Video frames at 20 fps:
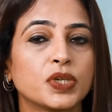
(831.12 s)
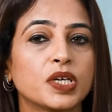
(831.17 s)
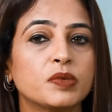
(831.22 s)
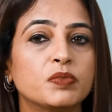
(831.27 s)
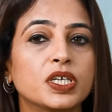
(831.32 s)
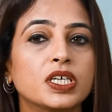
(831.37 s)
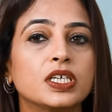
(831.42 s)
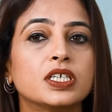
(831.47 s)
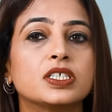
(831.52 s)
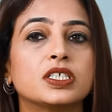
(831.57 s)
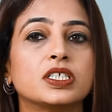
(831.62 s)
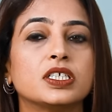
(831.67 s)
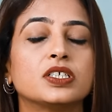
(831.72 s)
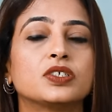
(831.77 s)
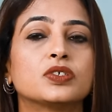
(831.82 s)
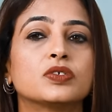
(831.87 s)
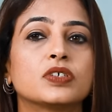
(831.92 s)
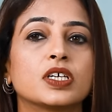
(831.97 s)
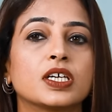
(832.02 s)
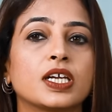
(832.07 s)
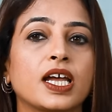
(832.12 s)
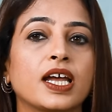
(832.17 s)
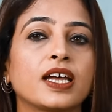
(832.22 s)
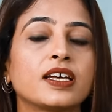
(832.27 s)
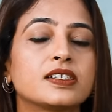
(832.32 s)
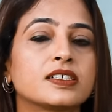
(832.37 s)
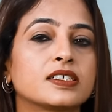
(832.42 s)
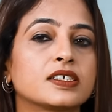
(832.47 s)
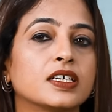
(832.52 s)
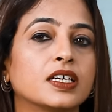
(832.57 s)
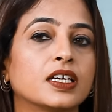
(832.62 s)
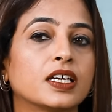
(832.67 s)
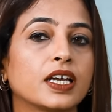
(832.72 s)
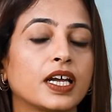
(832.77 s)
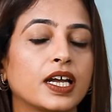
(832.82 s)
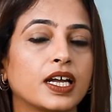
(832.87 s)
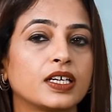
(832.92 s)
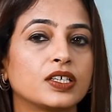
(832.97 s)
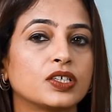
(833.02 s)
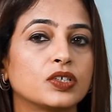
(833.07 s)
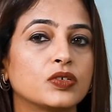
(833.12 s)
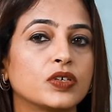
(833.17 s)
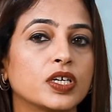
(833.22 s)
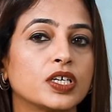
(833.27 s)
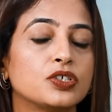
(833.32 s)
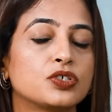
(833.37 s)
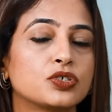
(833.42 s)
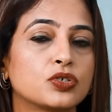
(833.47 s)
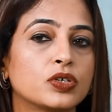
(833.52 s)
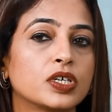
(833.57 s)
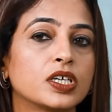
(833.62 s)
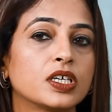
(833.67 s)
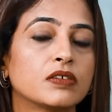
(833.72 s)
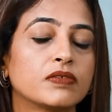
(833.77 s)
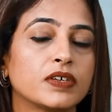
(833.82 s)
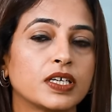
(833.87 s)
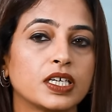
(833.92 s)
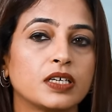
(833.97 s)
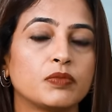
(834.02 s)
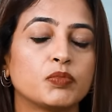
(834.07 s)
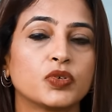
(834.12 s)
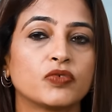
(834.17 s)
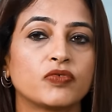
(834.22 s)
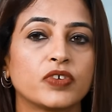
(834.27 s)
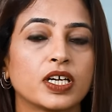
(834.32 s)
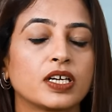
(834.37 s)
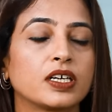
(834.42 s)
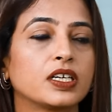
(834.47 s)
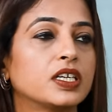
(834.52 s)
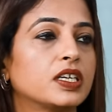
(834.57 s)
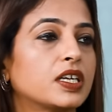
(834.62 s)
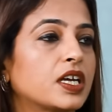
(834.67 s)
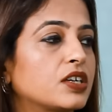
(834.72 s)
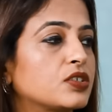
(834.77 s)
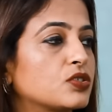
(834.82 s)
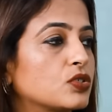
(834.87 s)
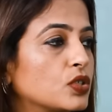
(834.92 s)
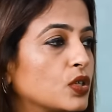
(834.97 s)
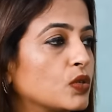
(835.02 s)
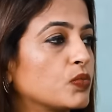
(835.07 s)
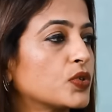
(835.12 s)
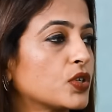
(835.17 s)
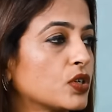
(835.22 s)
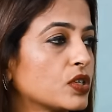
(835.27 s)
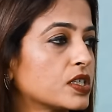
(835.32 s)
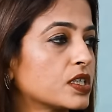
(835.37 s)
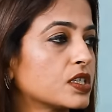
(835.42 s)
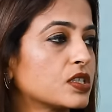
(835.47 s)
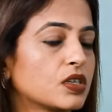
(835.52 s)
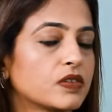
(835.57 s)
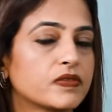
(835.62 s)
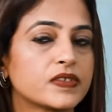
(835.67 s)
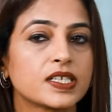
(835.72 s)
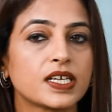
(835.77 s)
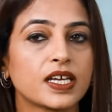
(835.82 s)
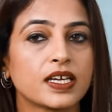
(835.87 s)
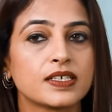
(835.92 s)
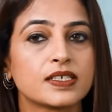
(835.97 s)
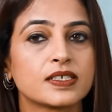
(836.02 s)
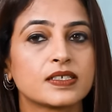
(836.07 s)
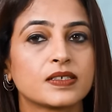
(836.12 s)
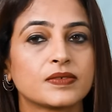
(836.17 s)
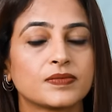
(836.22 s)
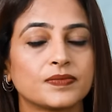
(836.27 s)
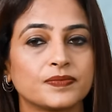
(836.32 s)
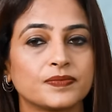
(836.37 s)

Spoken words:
ability to relax and, you know, enjoy a very perfectly natural process of sex.